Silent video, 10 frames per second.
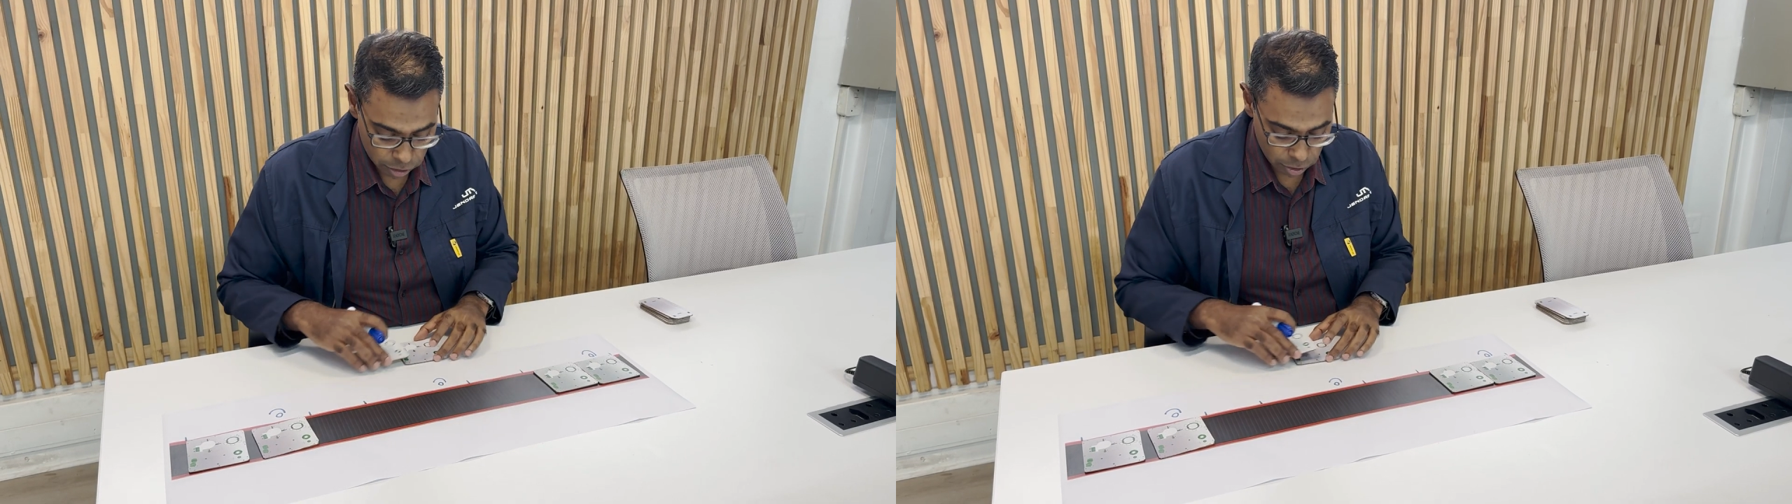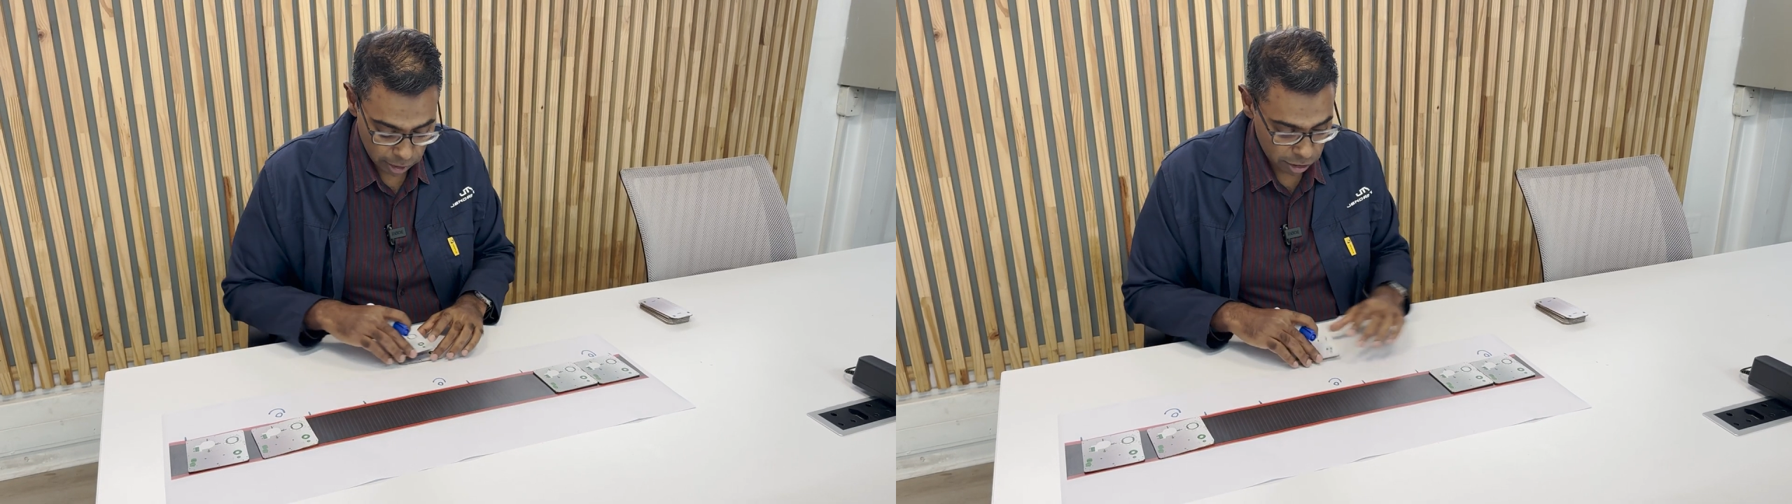
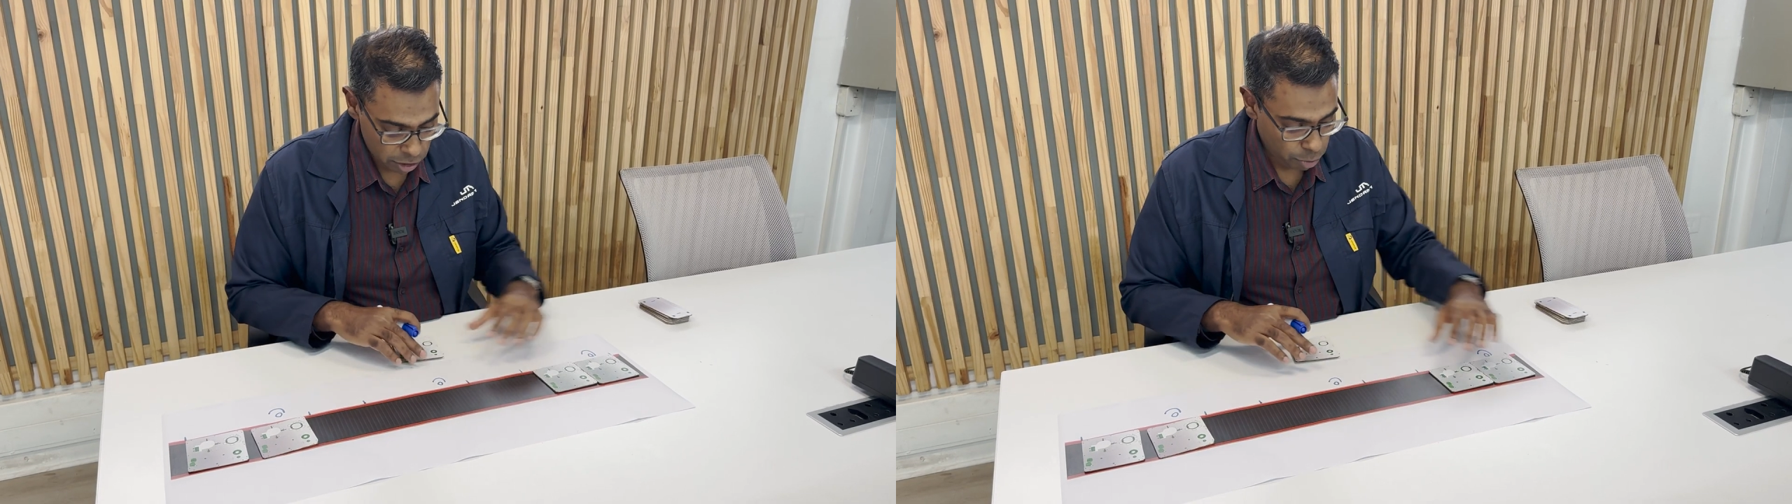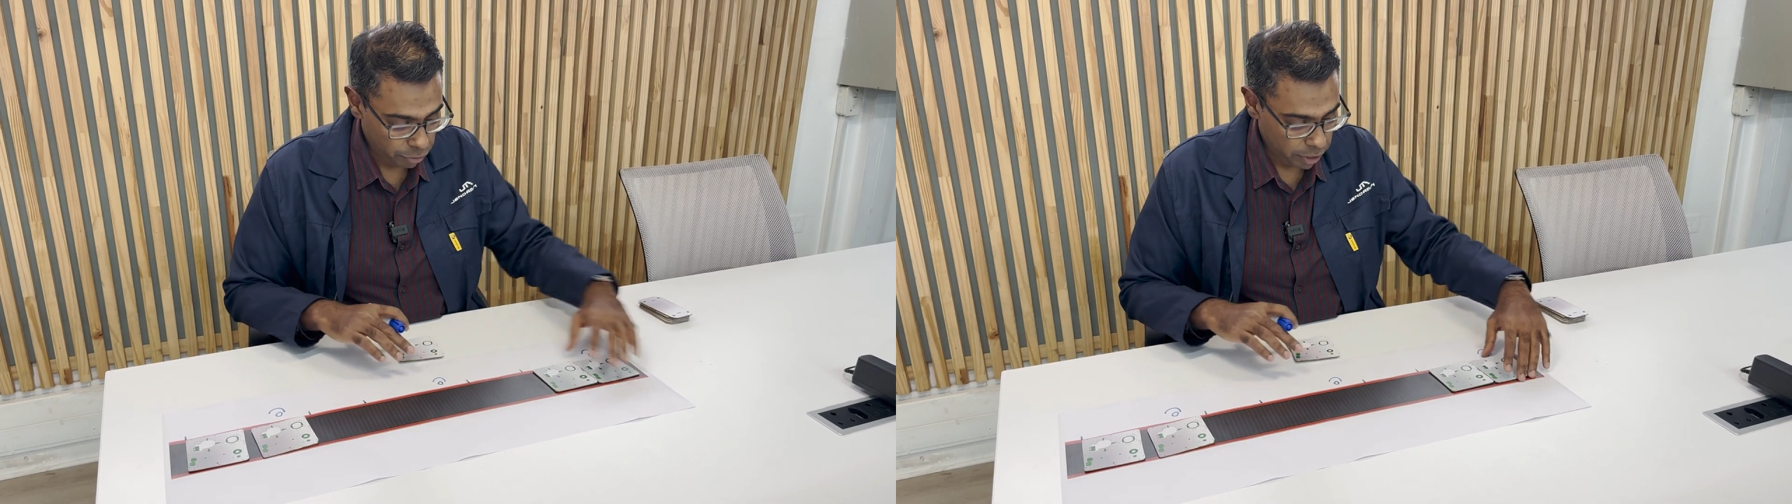so let's
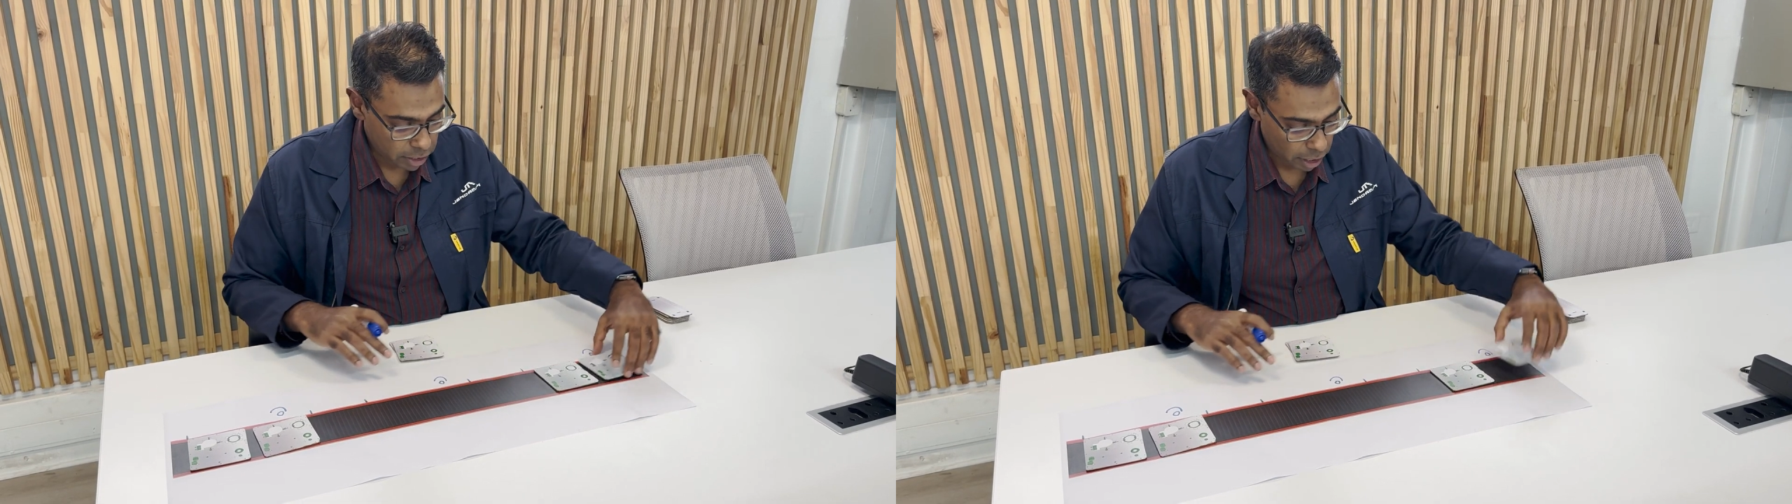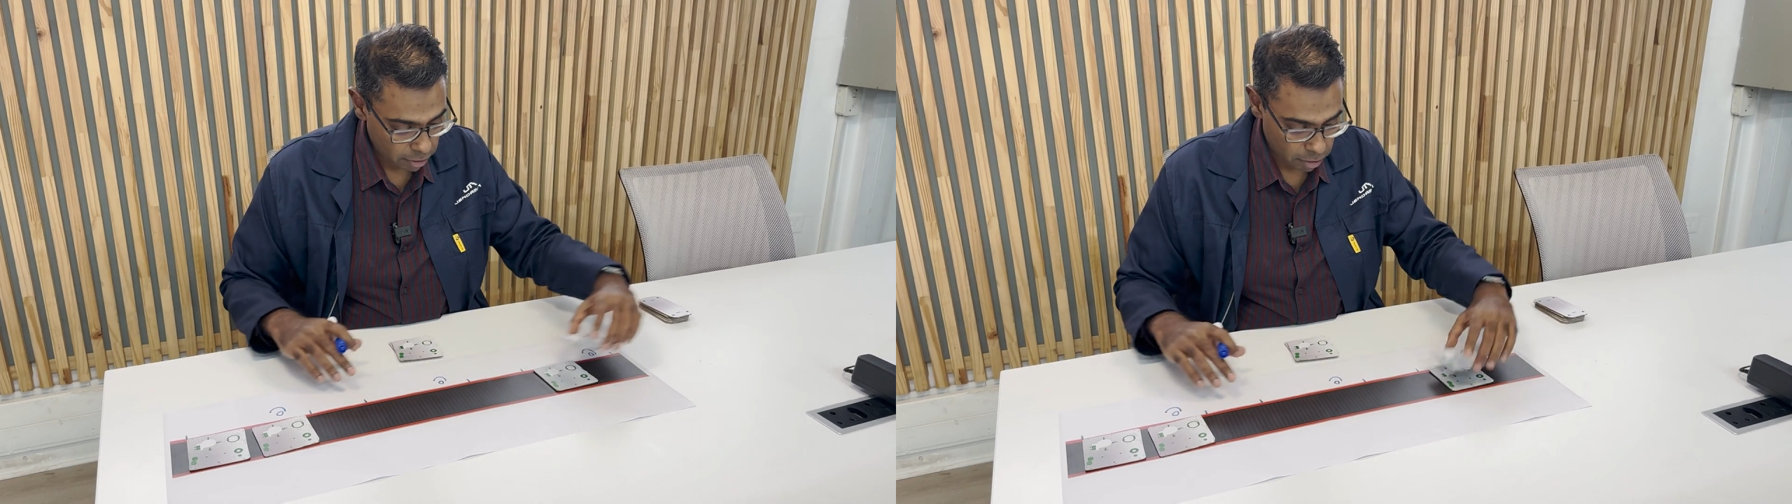just move these
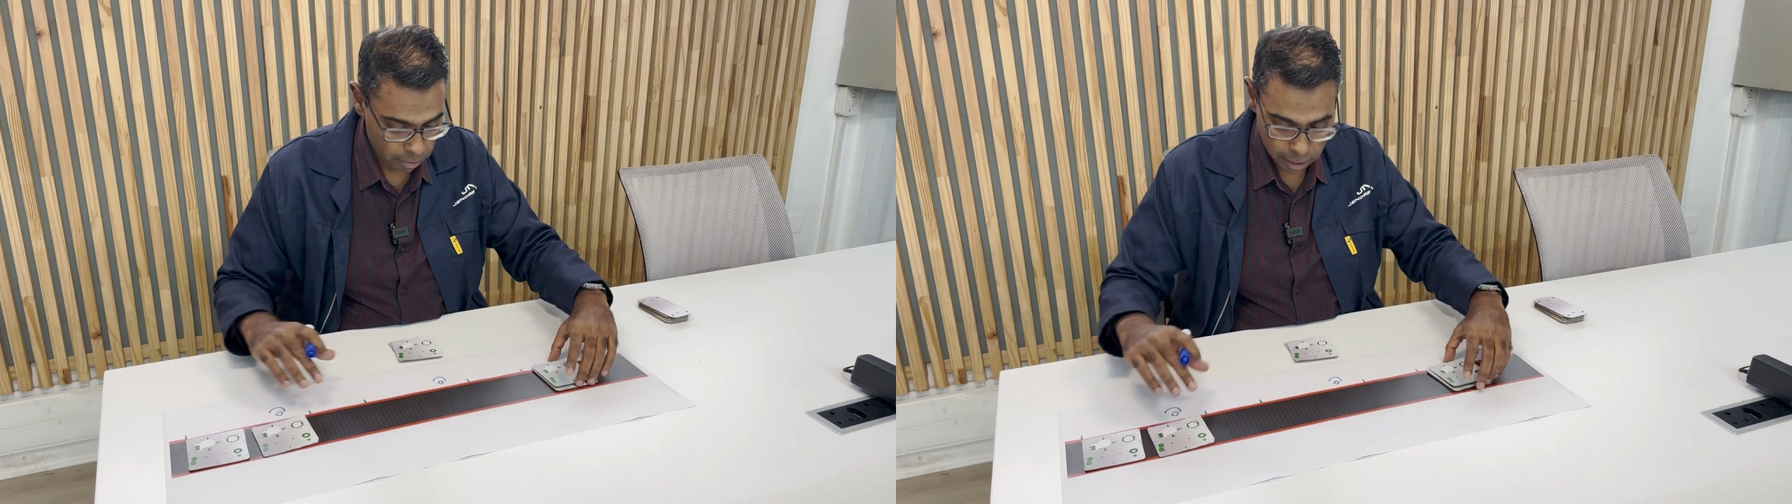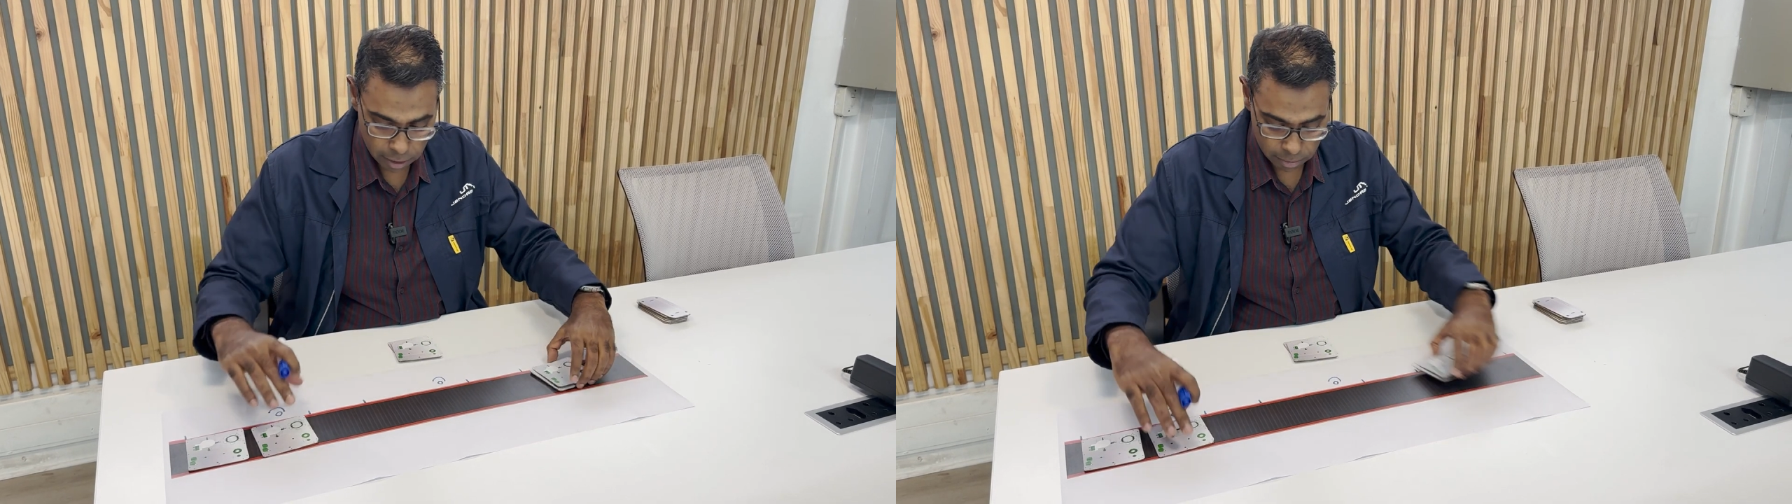out of the
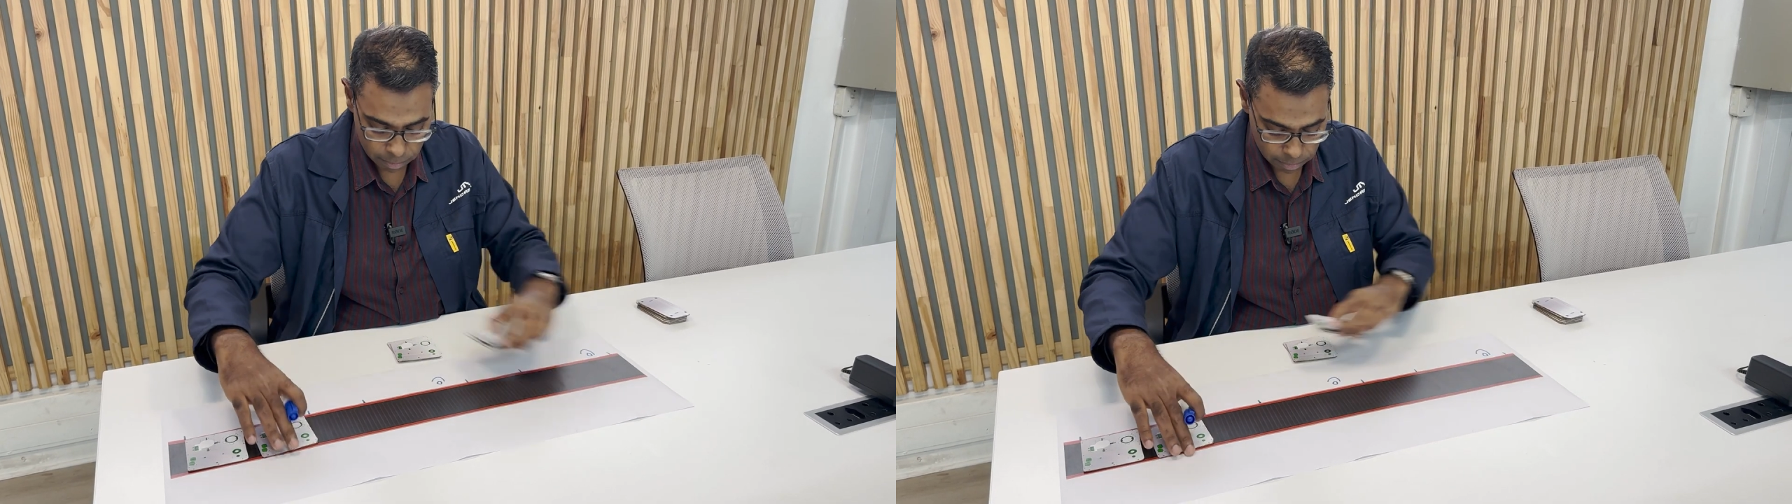way